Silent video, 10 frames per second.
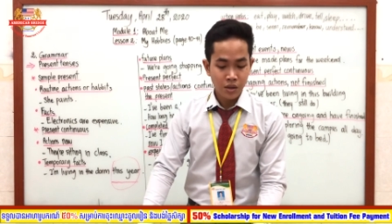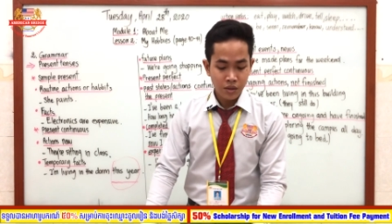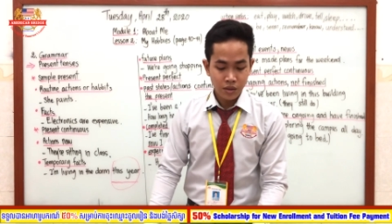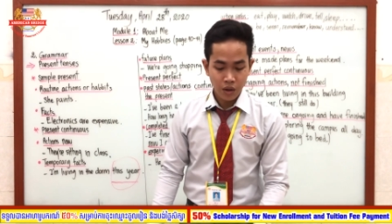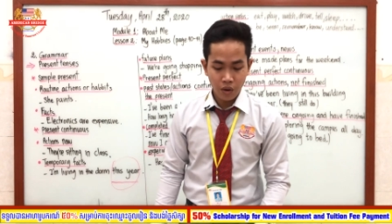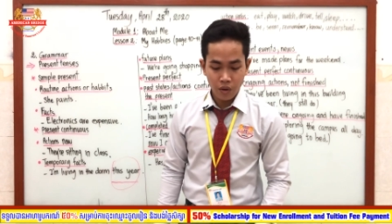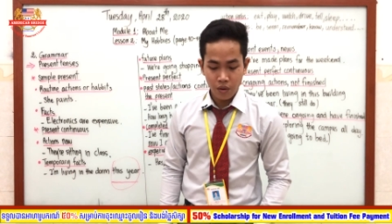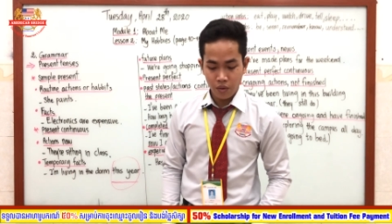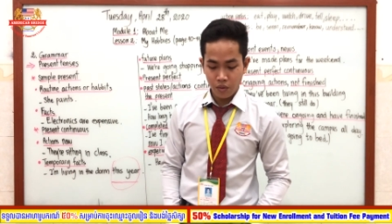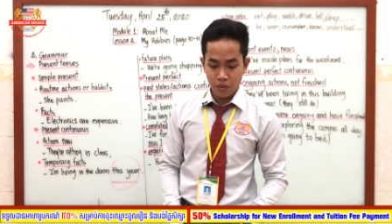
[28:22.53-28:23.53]

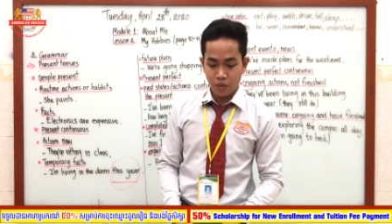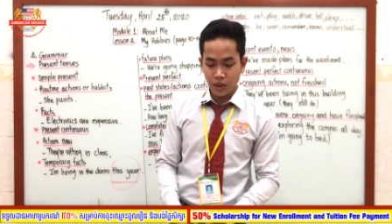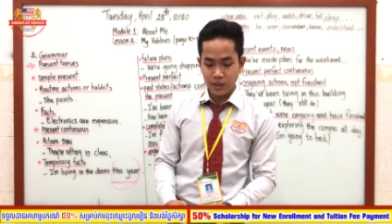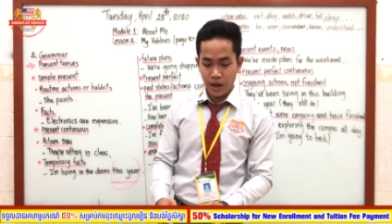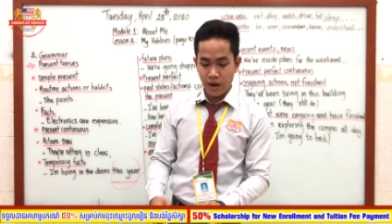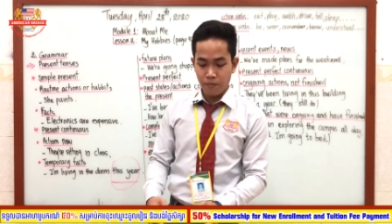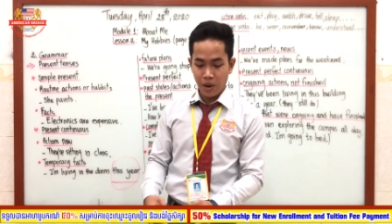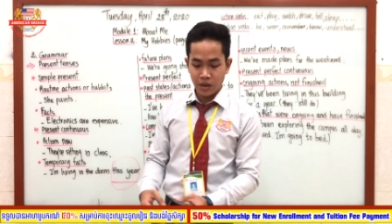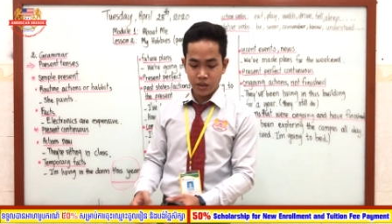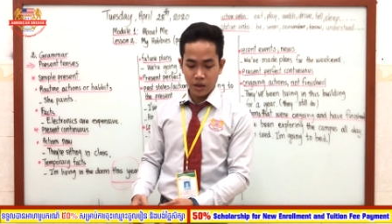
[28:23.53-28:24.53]
So what I
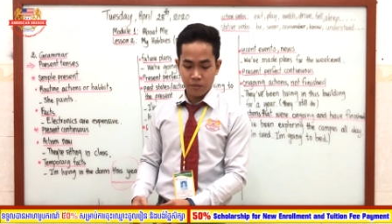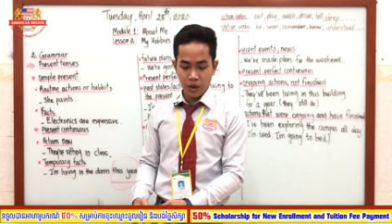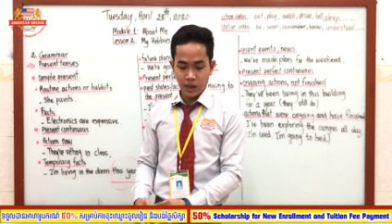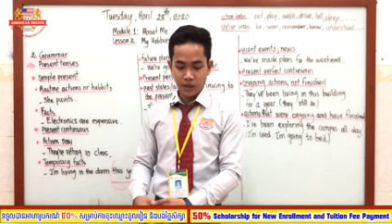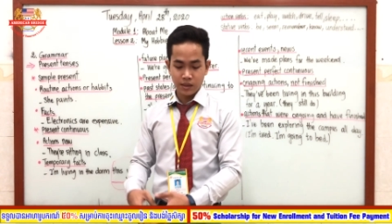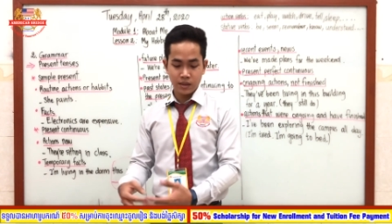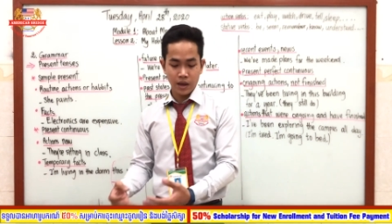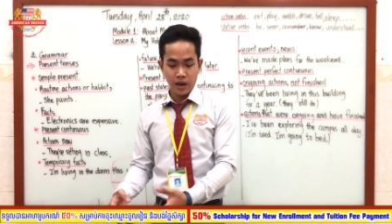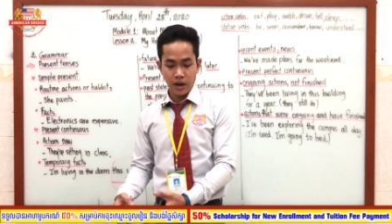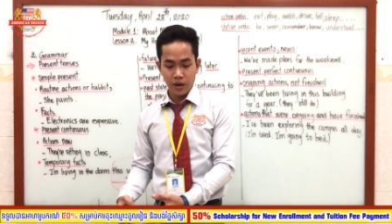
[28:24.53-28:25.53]
mentioned about
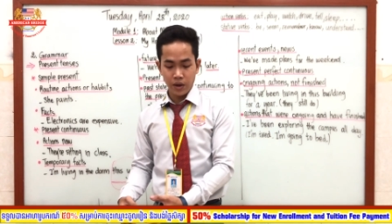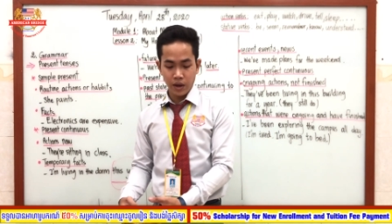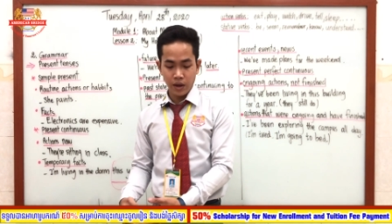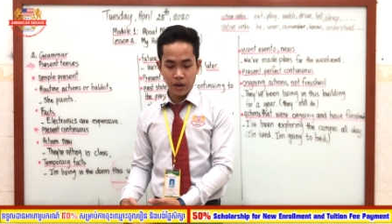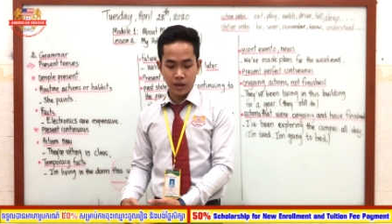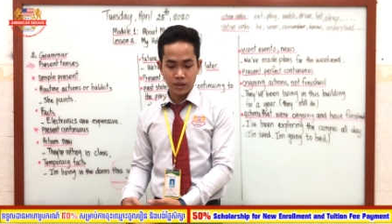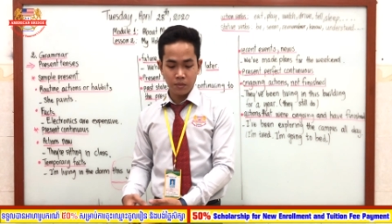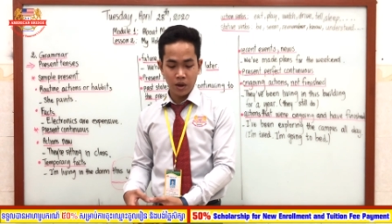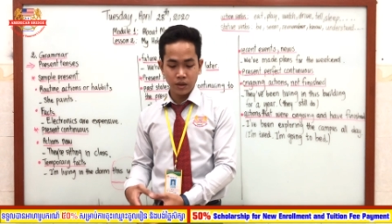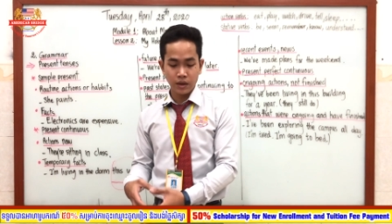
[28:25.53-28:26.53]
exercise earlier is
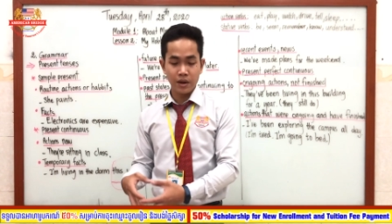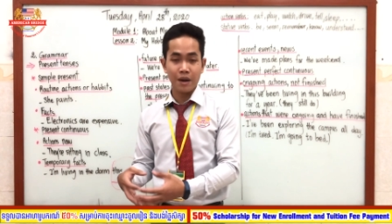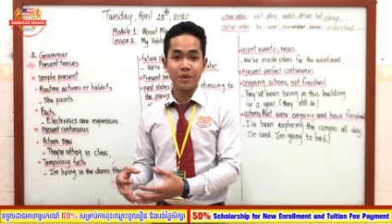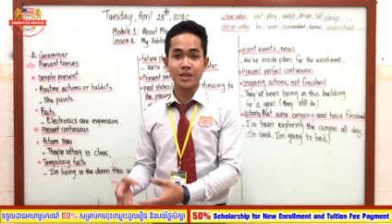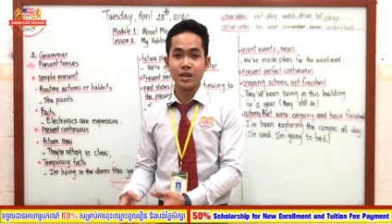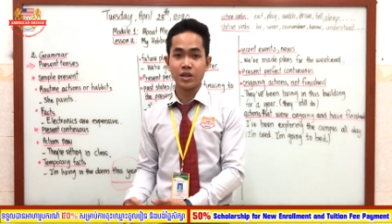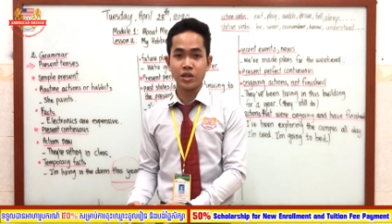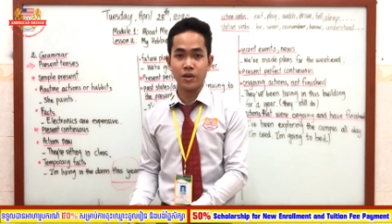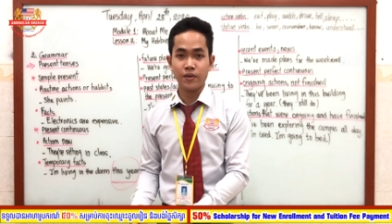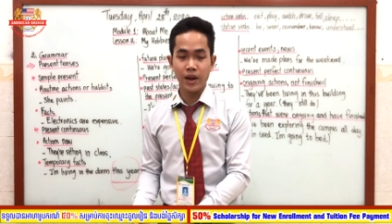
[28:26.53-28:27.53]
about the grammar
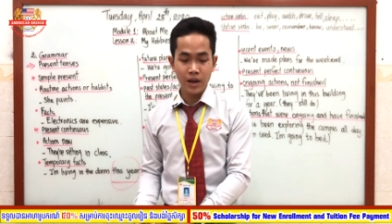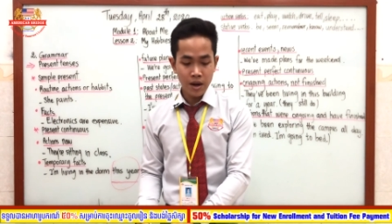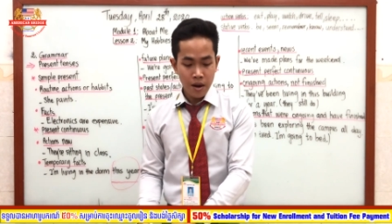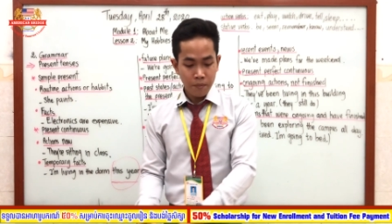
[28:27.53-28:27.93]
section, right?